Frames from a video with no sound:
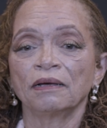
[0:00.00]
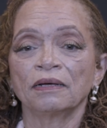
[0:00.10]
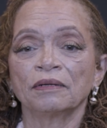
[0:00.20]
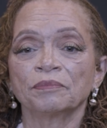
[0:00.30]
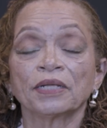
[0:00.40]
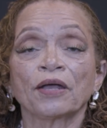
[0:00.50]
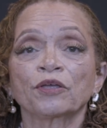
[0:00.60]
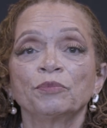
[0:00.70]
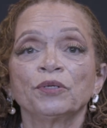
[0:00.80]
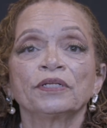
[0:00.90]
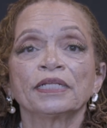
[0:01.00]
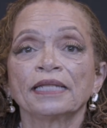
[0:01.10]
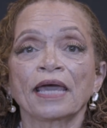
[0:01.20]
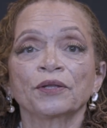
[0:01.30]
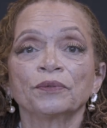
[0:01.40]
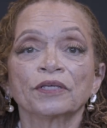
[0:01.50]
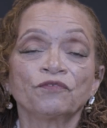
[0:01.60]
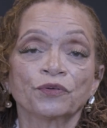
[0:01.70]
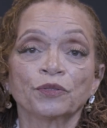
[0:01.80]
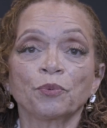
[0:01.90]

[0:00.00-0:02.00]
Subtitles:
in our community, not only for the